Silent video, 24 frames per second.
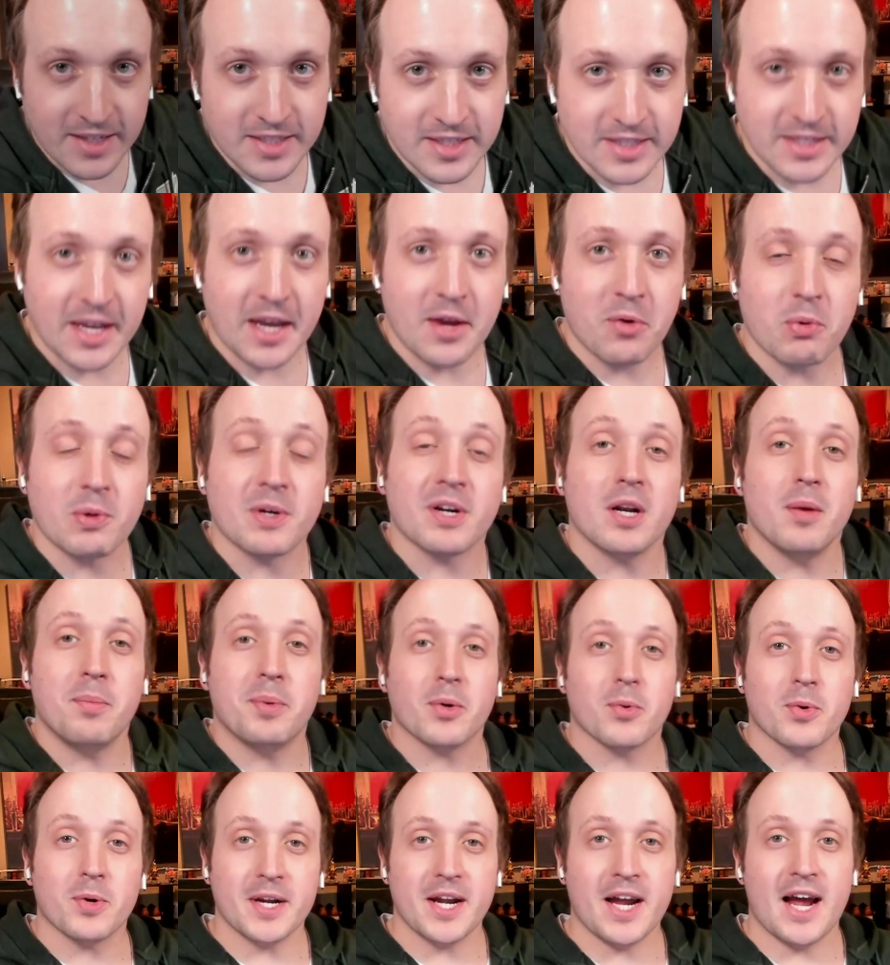Today we're going to be
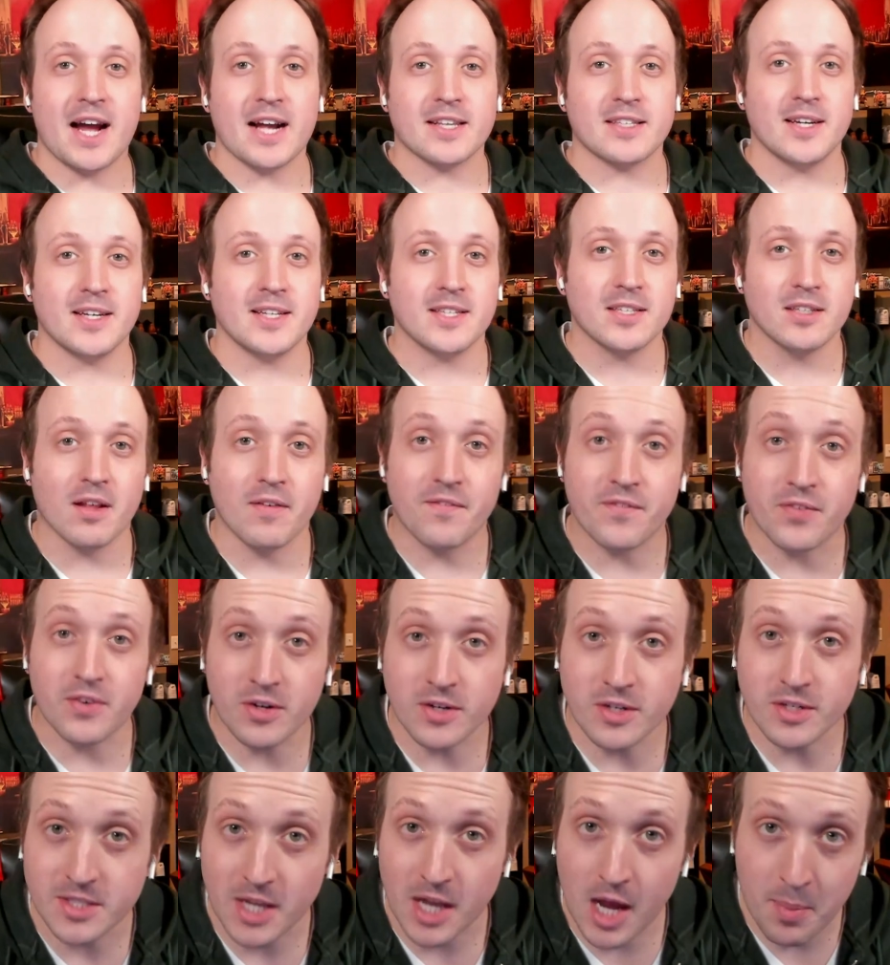reacting to the
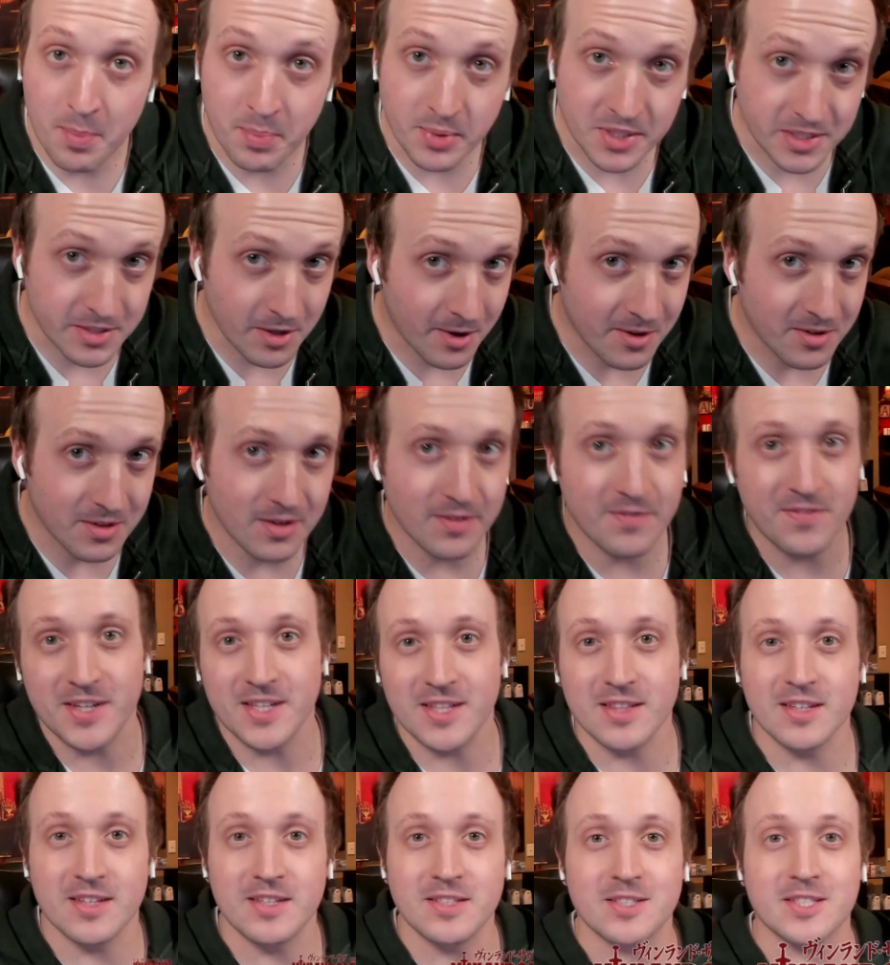first episode of
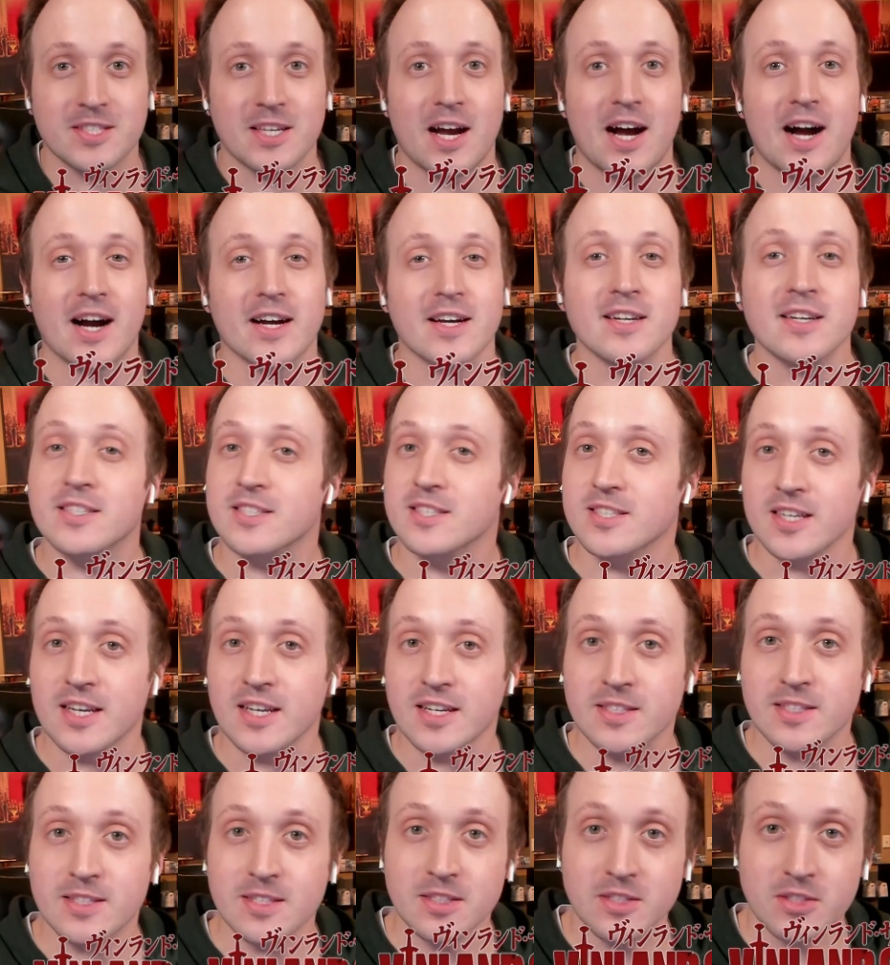Vinland Saga
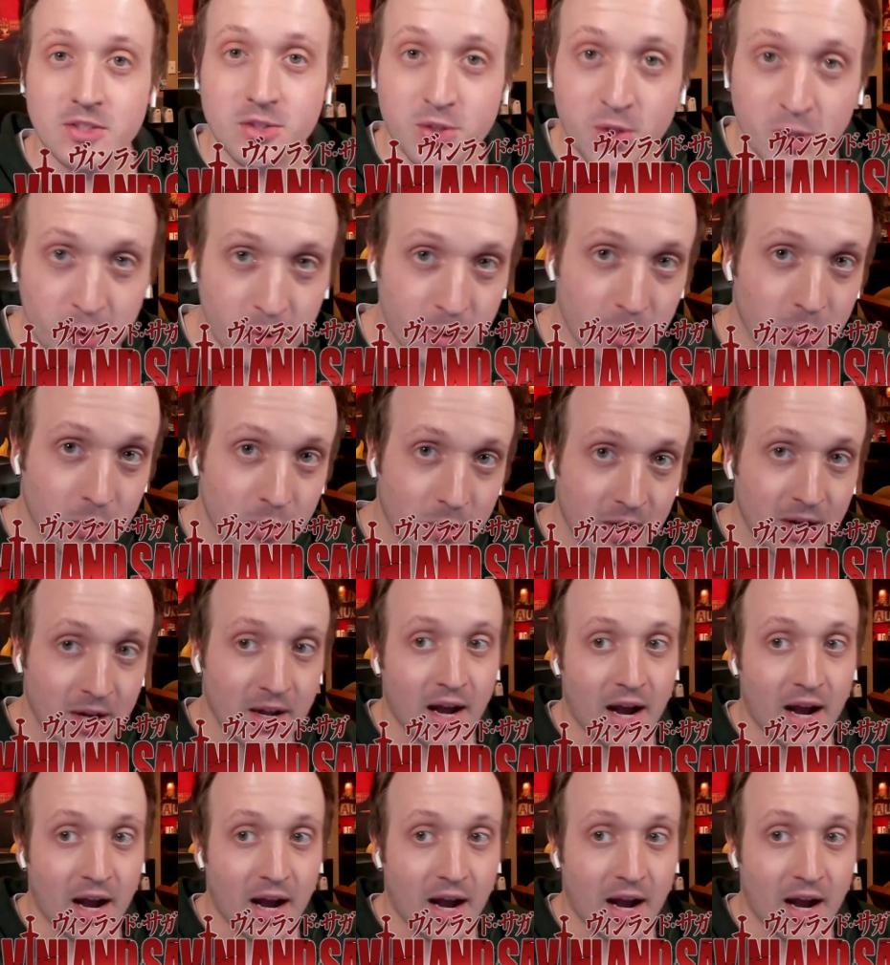Season two.